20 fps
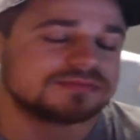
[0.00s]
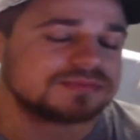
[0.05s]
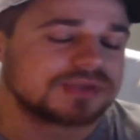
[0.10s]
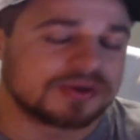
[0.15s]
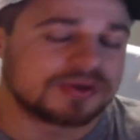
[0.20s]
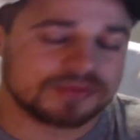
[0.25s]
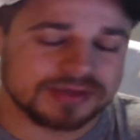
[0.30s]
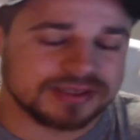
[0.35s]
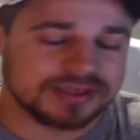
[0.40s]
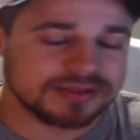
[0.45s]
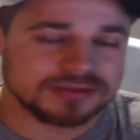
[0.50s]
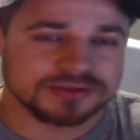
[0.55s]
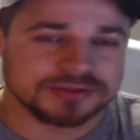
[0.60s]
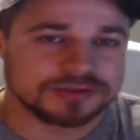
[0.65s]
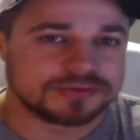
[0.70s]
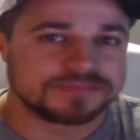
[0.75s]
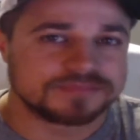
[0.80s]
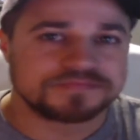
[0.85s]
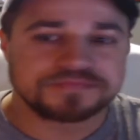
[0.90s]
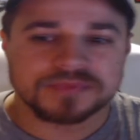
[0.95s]
don't get
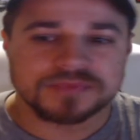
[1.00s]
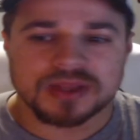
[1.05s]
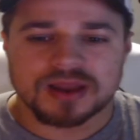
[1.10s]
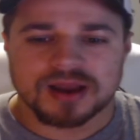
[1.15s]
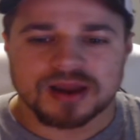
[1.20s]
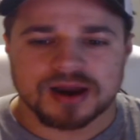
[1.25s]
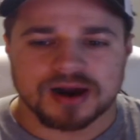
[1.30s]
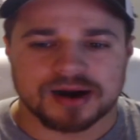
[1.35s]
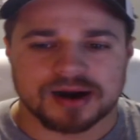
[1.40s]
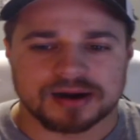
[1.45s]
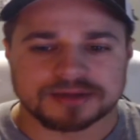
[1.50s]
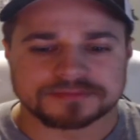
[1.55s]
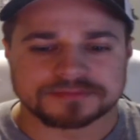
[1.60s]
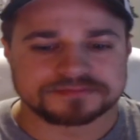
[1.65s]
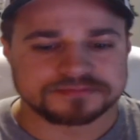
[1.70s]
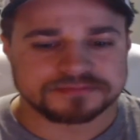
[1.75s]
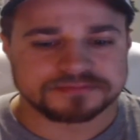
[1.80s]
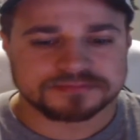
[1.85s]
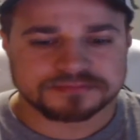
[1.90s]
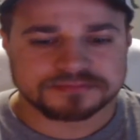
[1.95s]
to. Um,